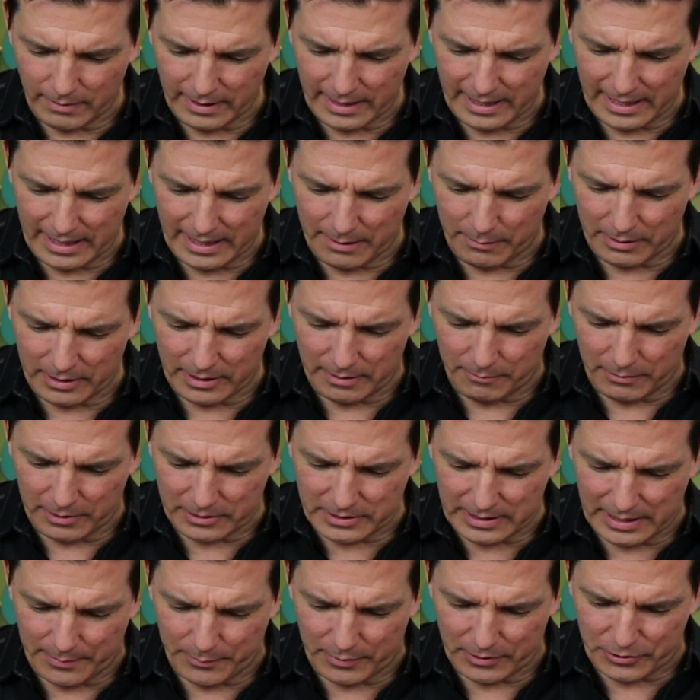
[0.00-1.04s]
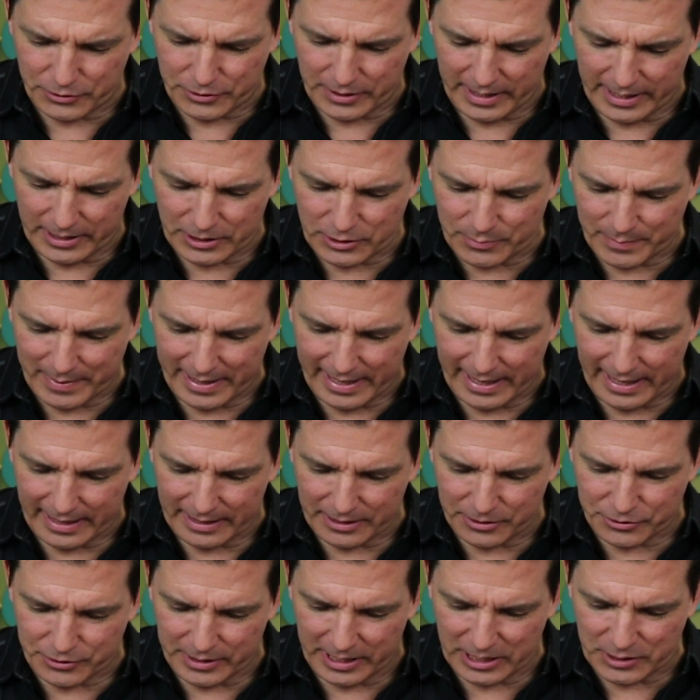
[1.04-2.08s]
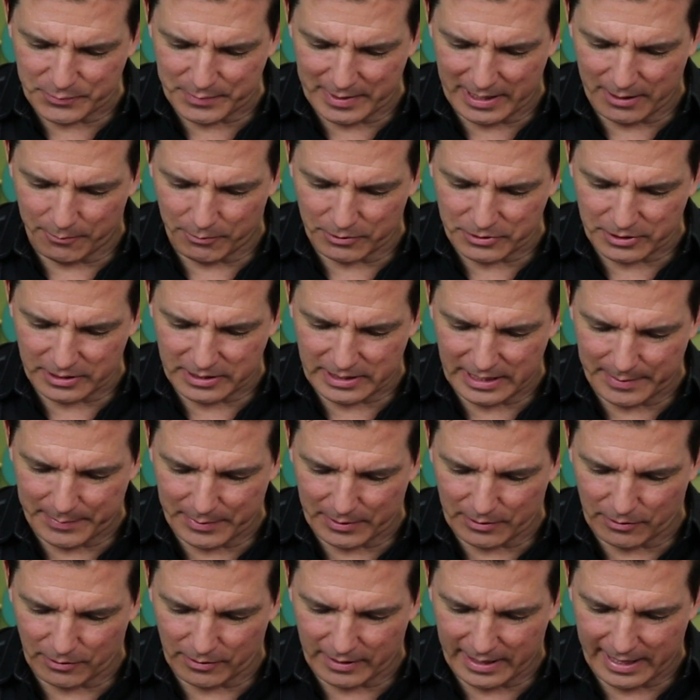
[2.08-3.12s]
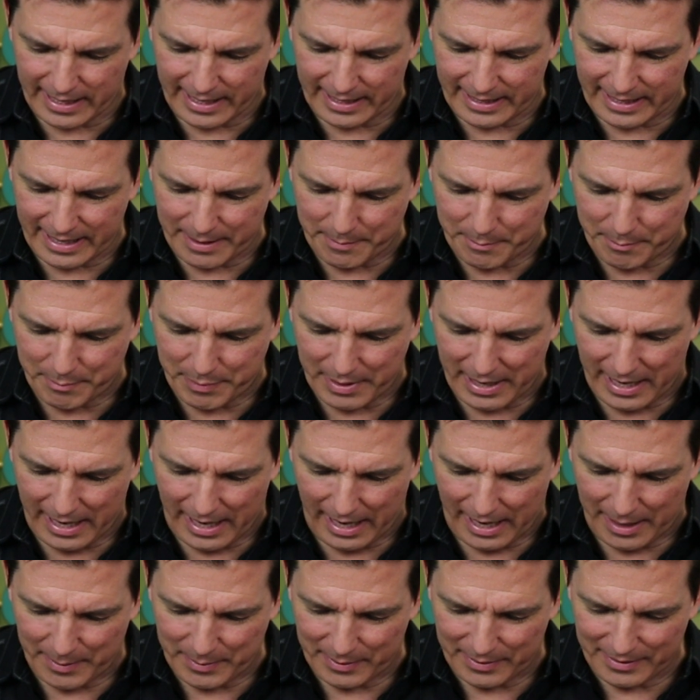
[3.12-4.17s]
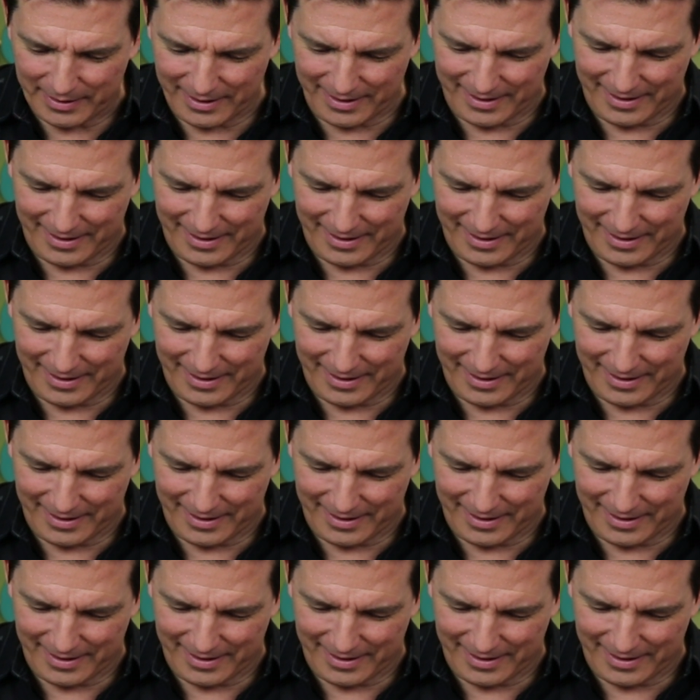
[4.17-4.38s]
Well, what's up with Jace Man is Jace Man was a typical guy named Bob.